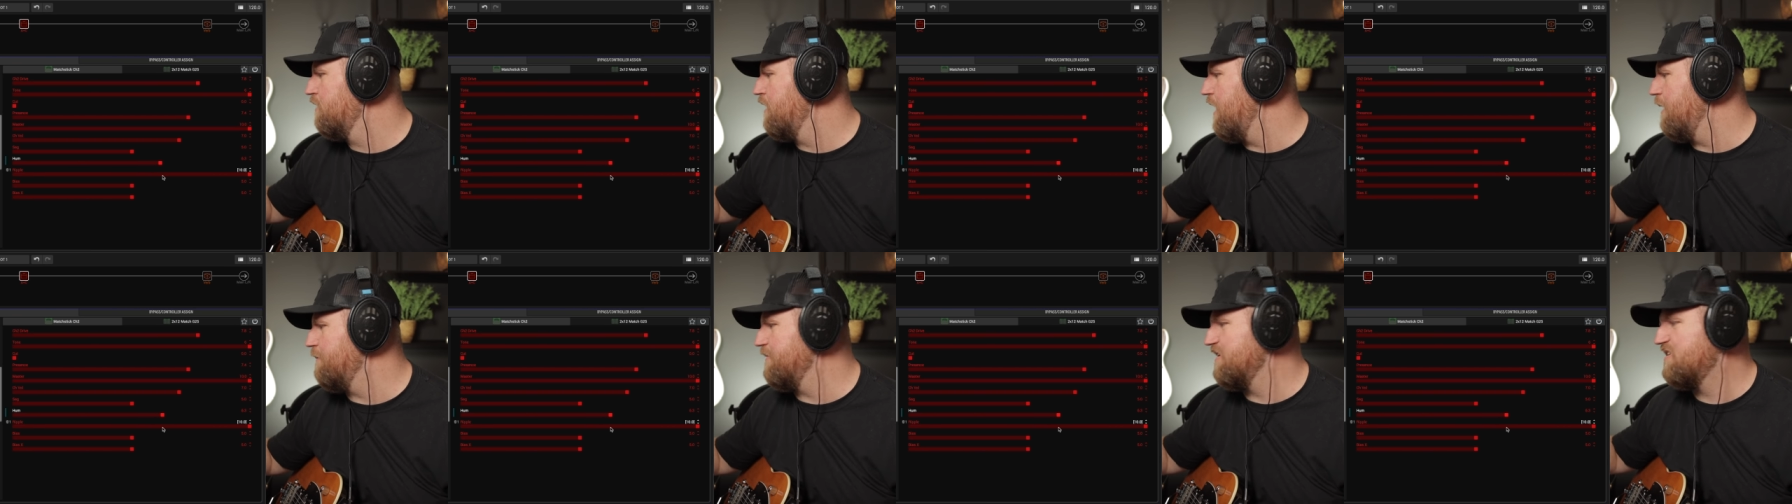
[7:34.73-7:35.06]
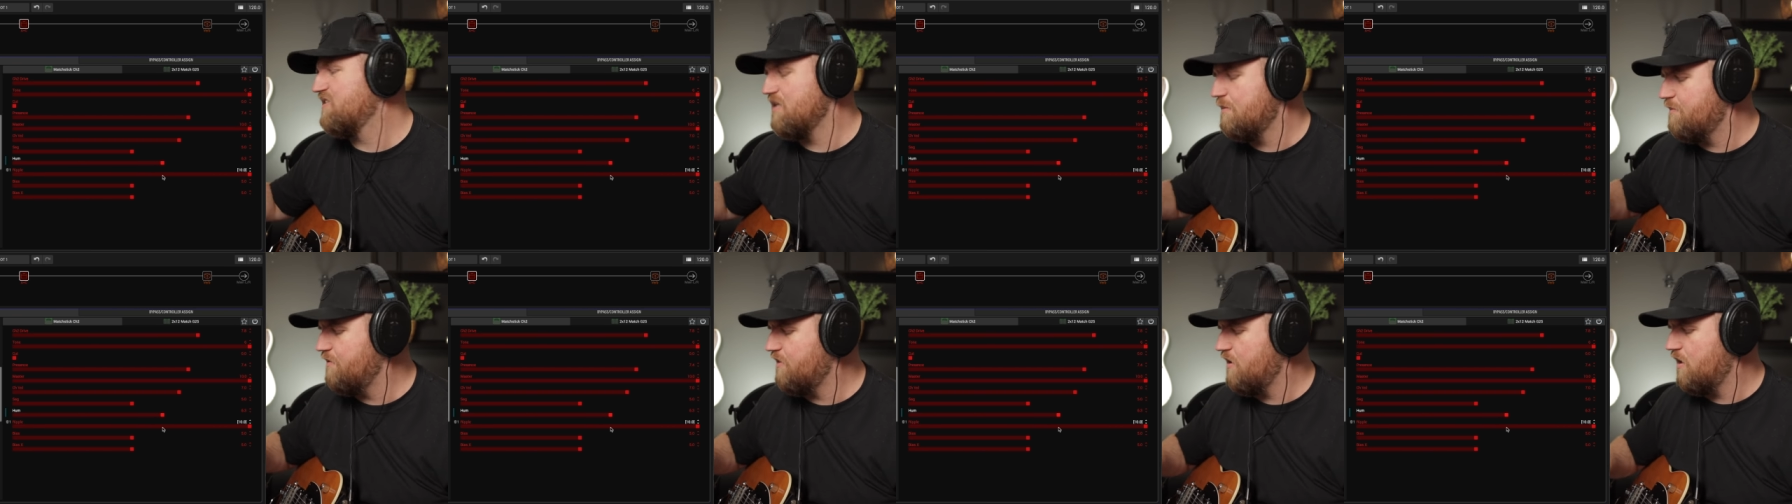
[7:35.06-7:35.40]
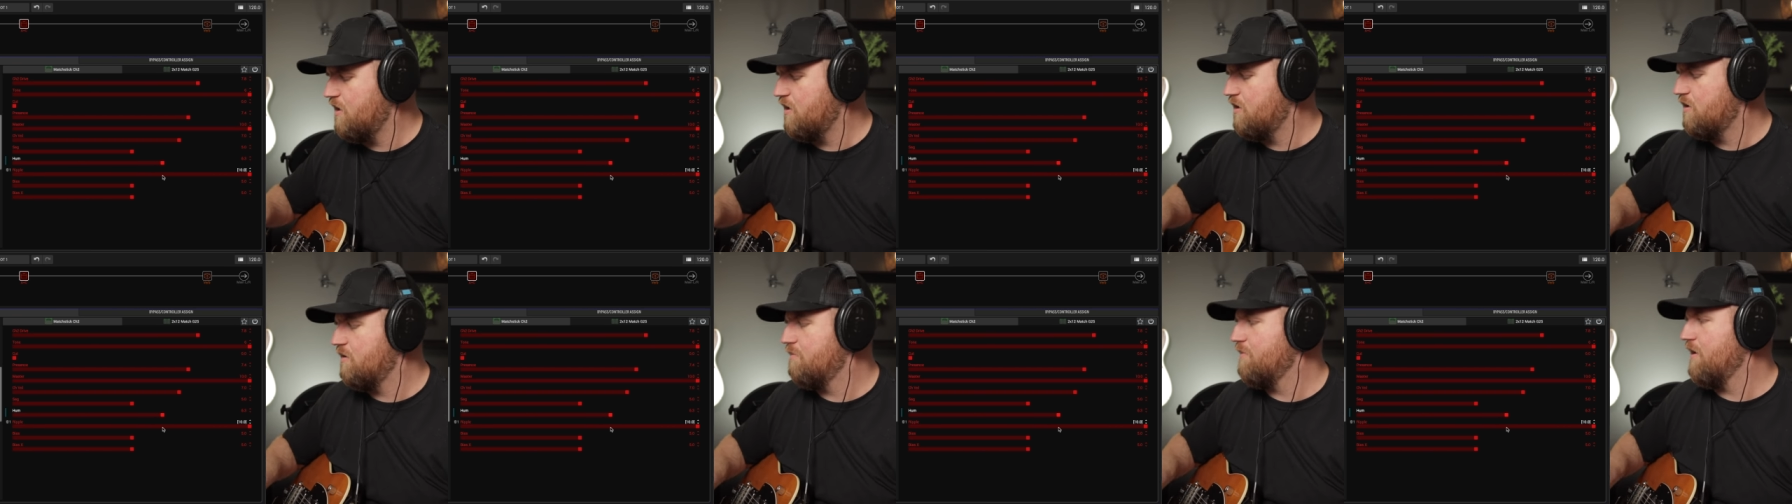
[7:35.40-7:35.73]
I mean, some of the
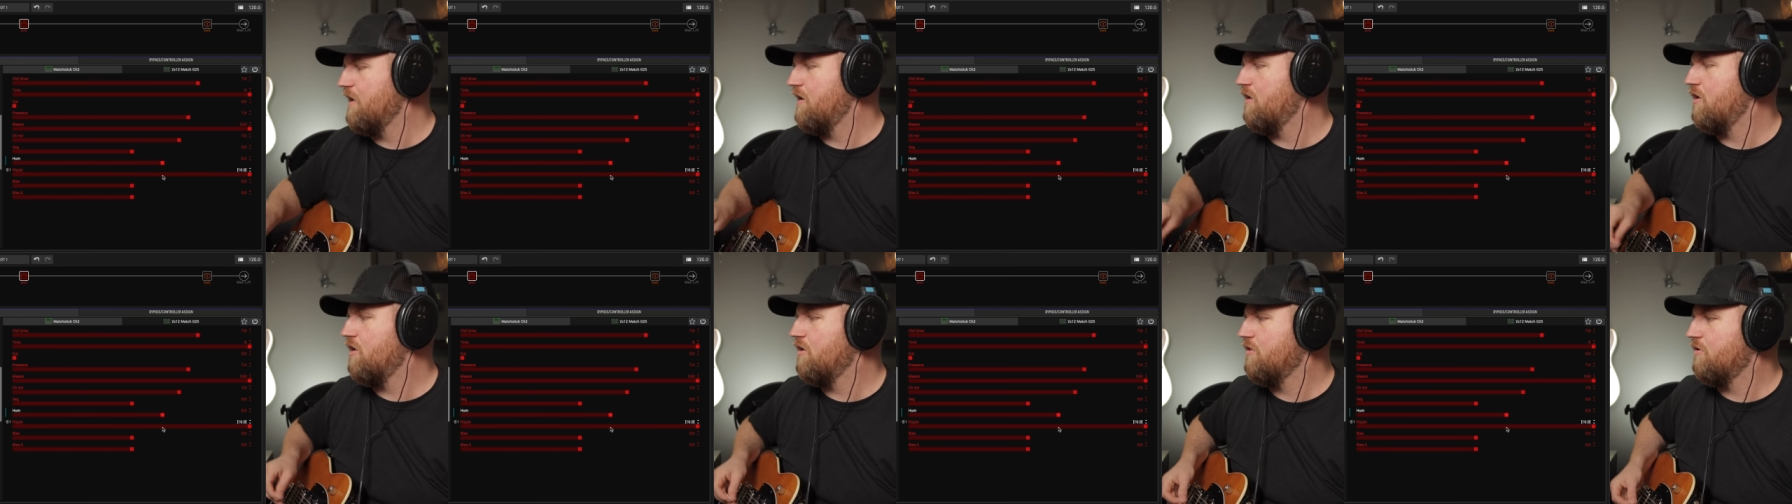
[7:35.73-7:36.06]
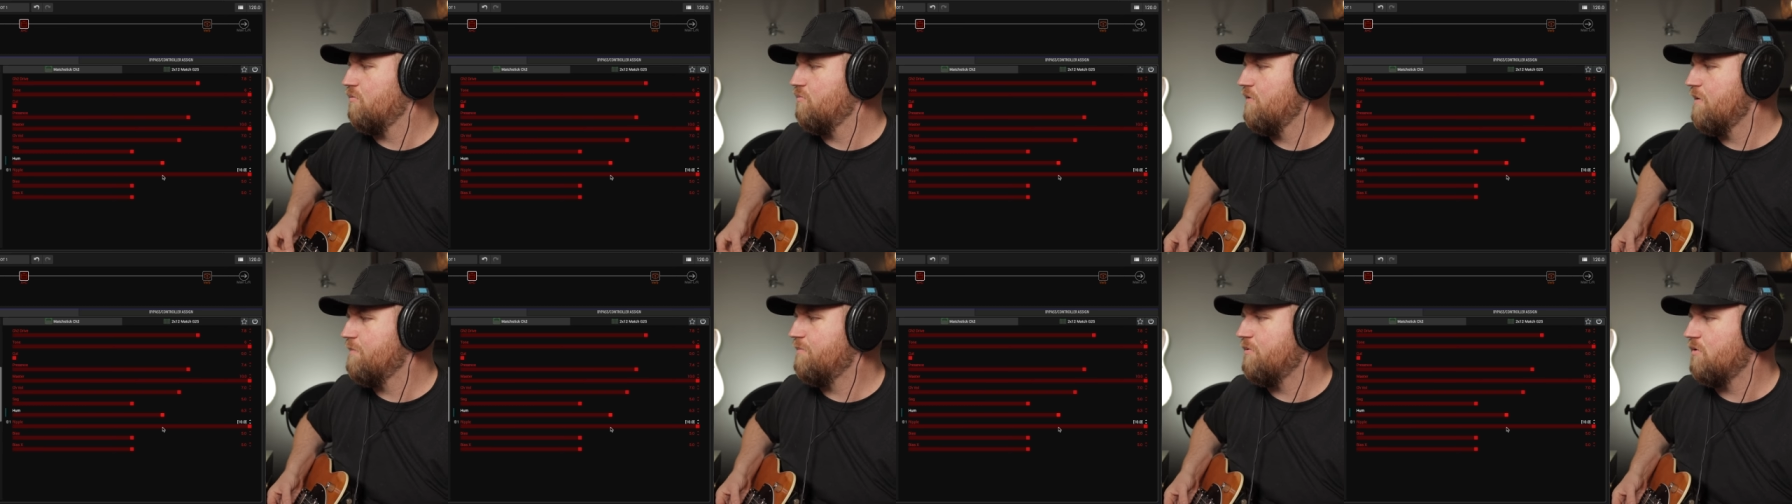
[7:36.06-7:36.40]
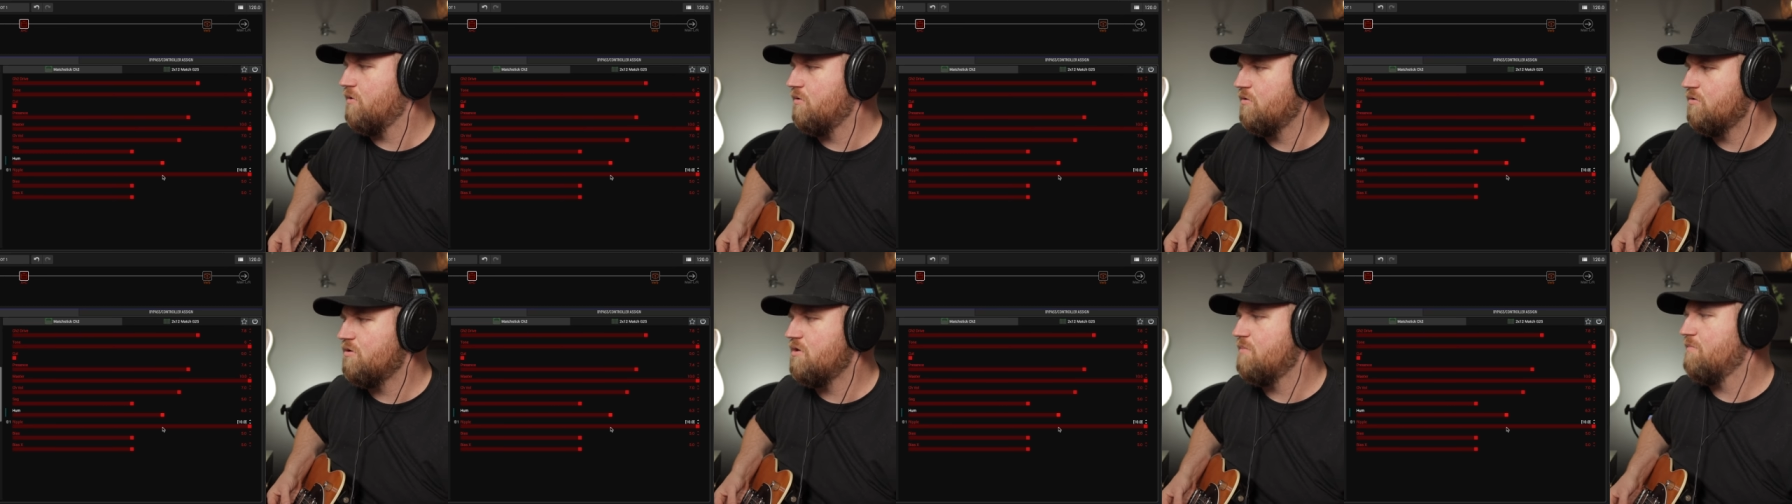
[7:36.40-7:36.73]
hum and all the
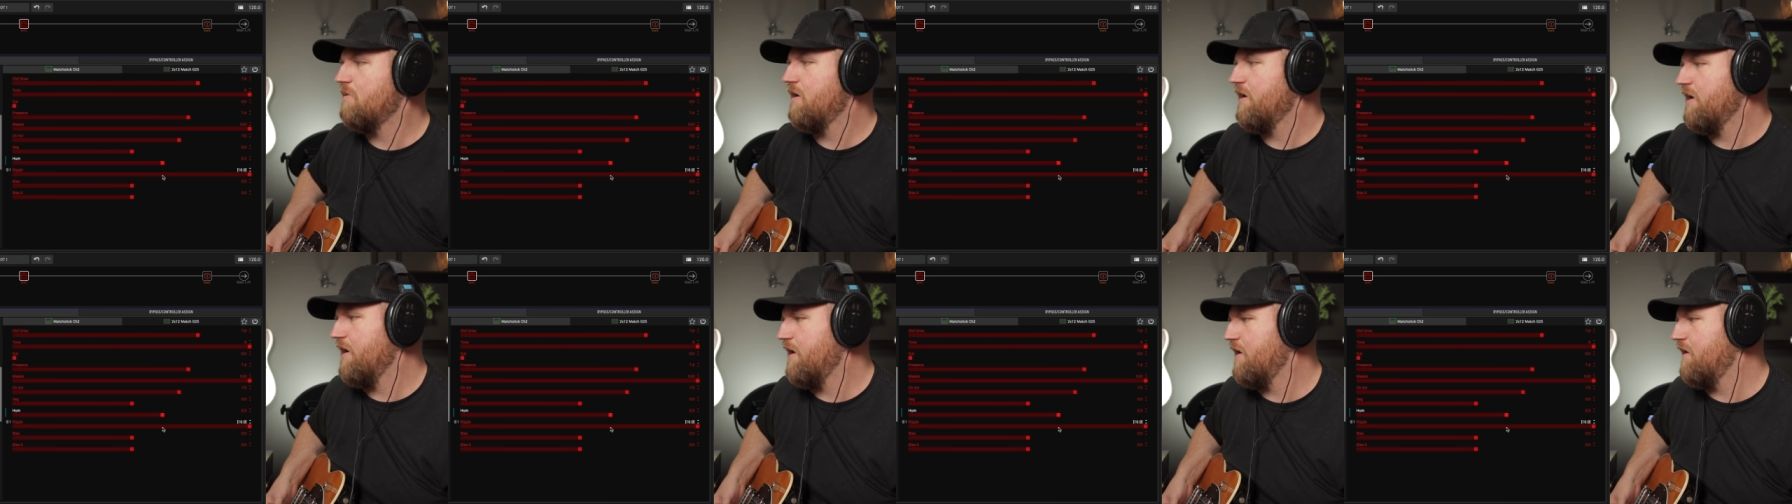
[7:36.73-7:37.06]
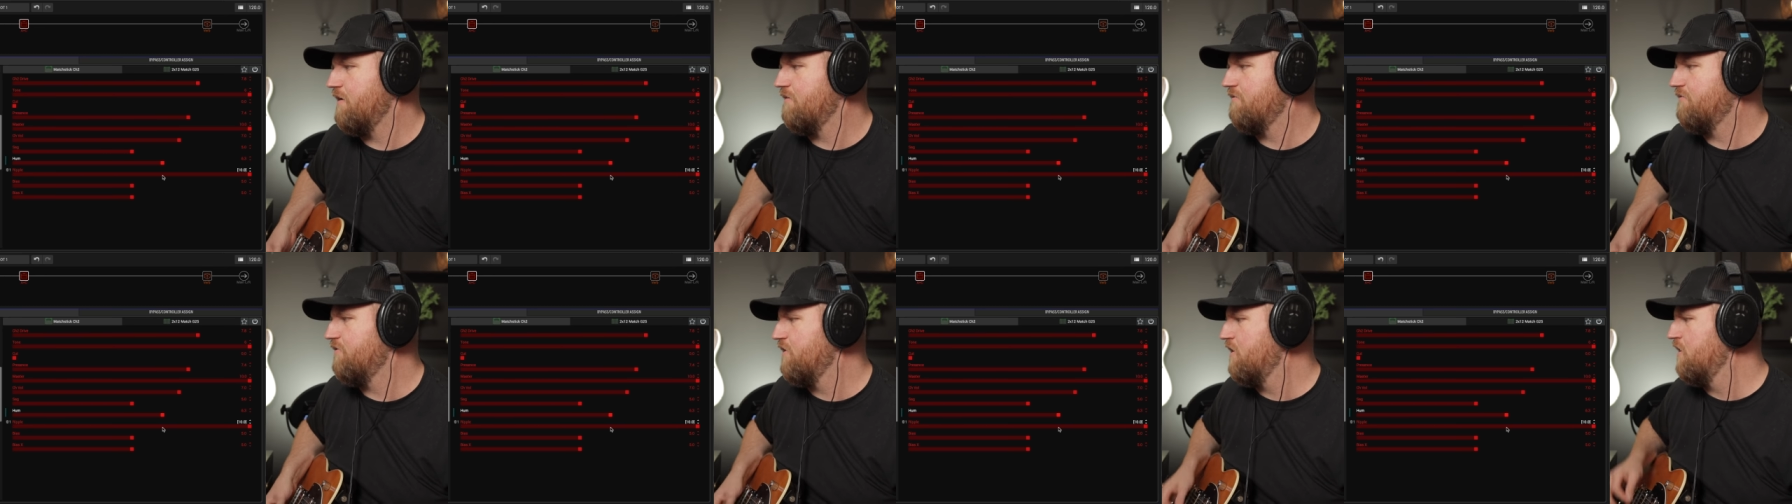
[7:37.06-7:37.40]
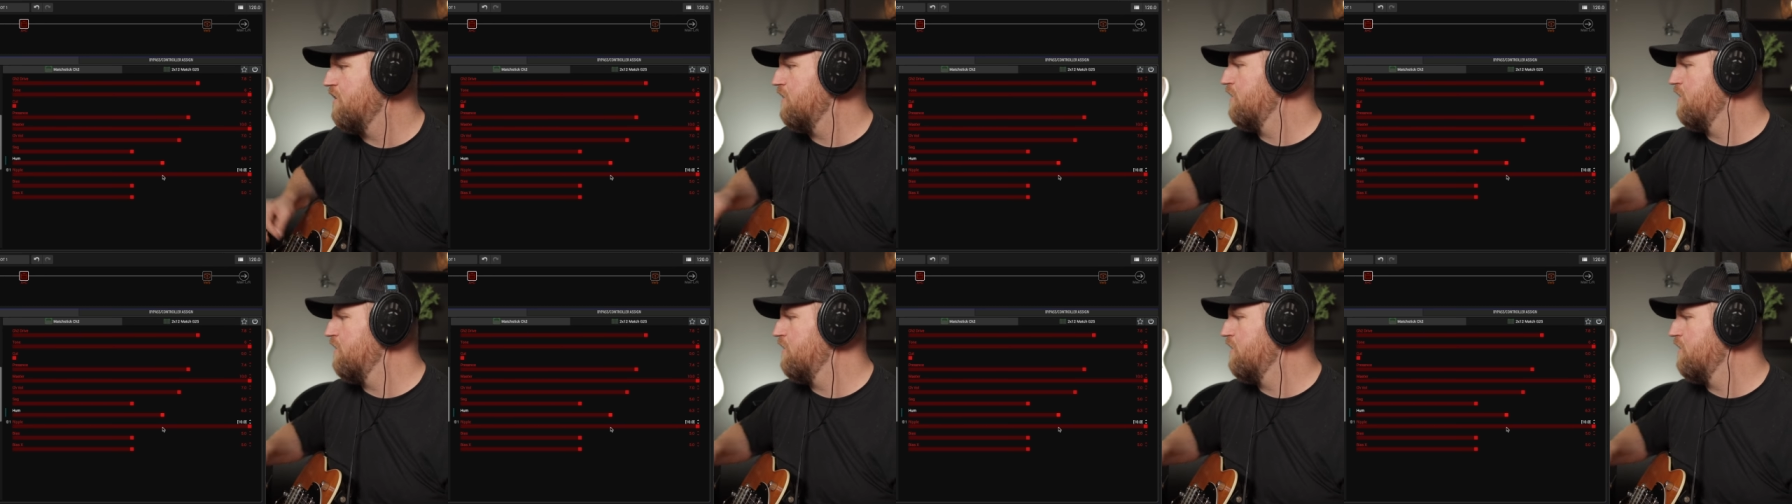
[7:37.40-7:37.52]
ripple you might have,